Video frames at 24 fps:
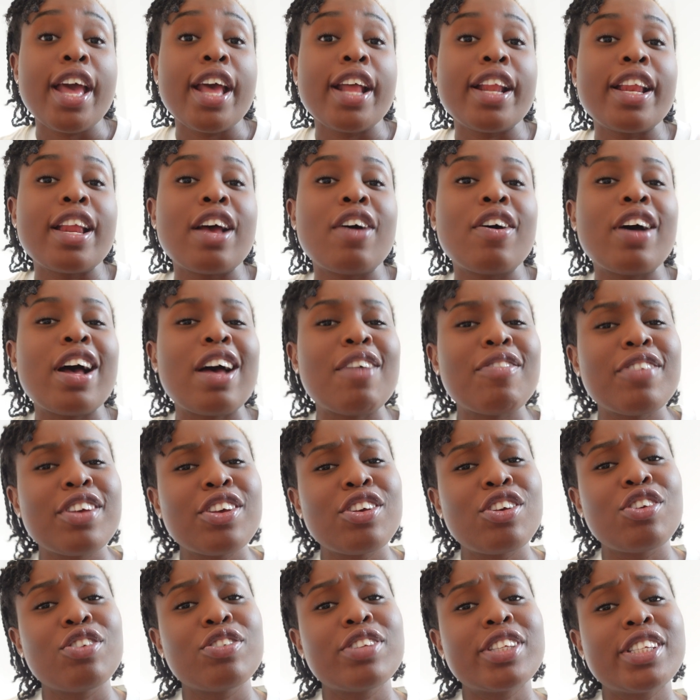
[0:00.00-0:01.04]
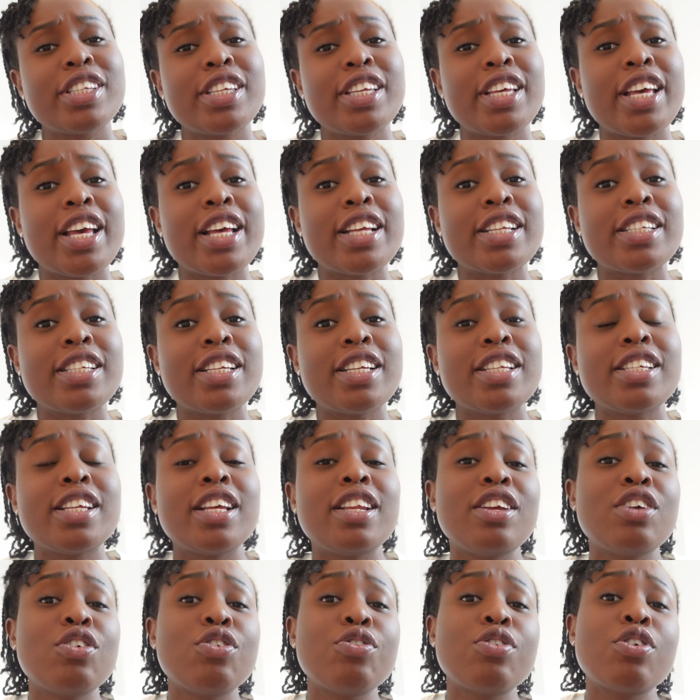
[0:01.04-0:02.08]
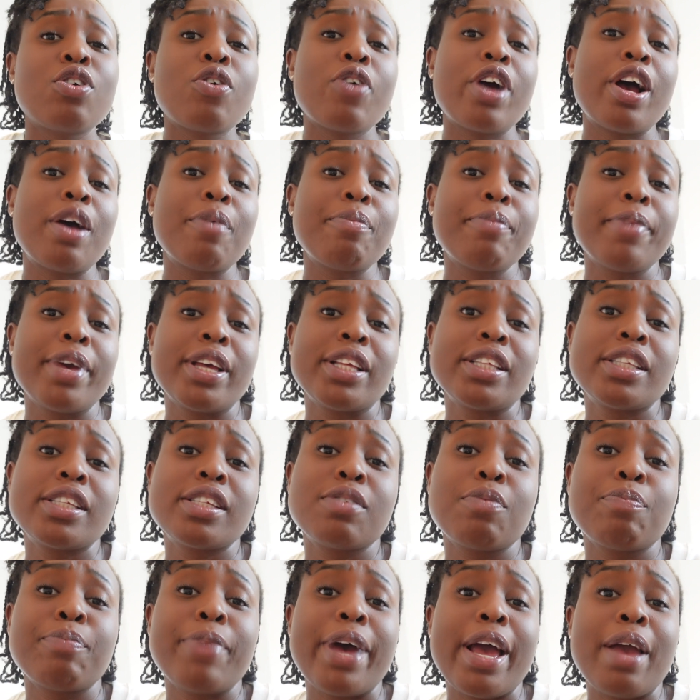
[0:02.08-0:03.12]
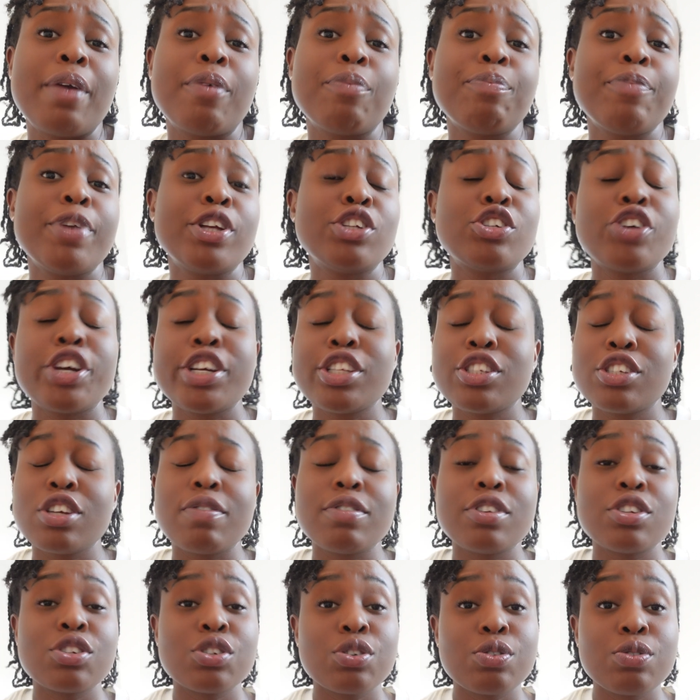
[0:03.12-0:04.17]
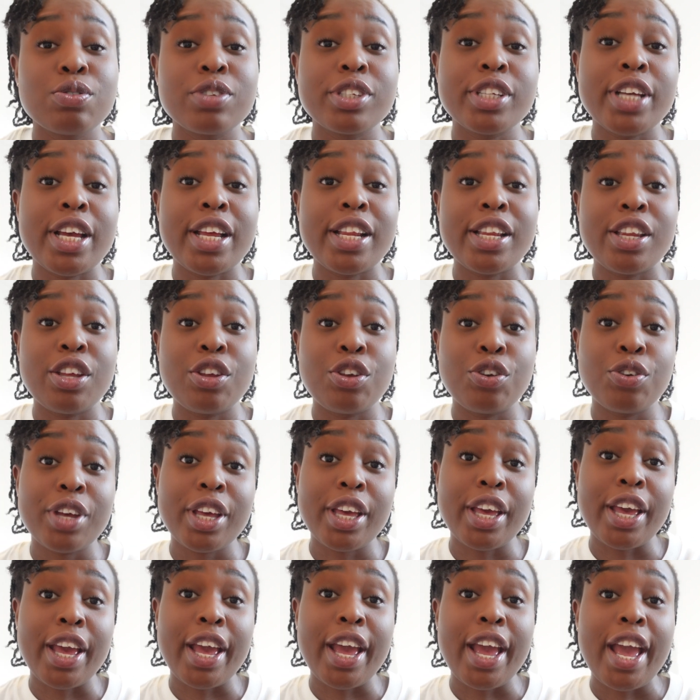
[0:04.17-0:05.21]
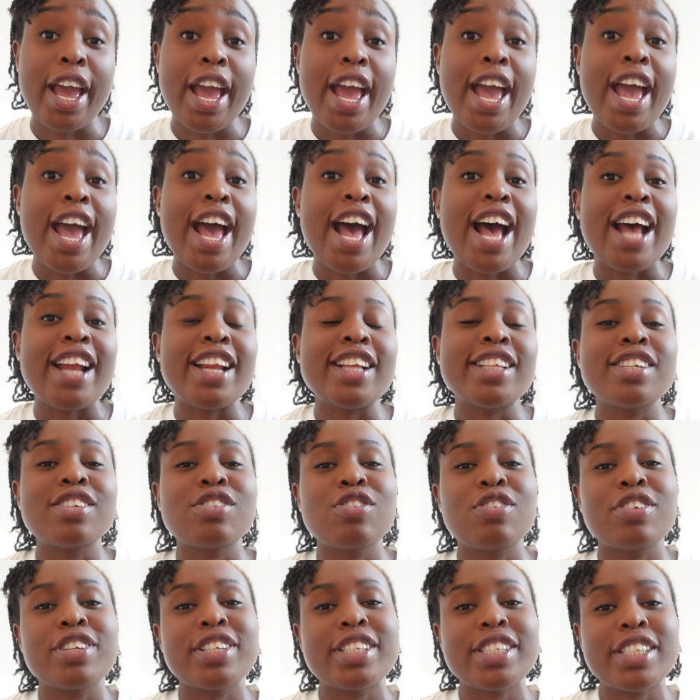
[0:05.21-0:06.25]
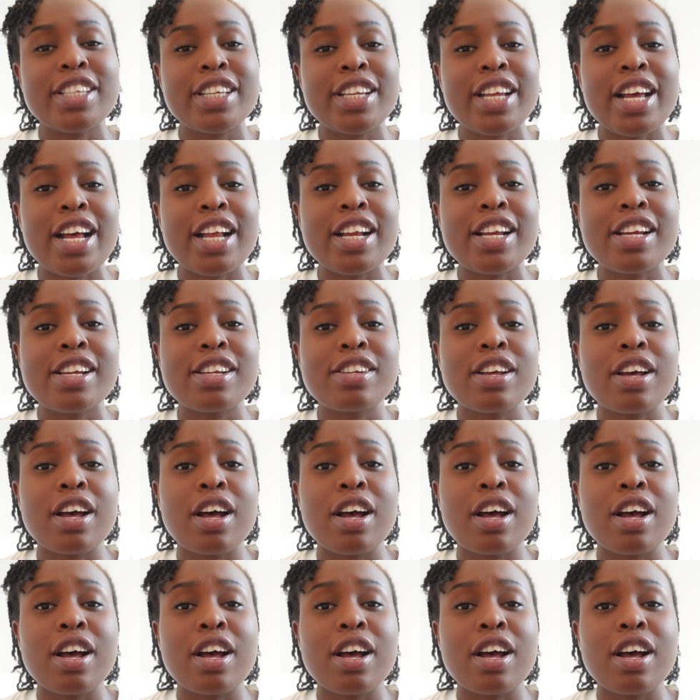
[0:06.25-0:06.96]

Now, having QTS is a legal requirement by majority of the schools here in the UK, and it is considered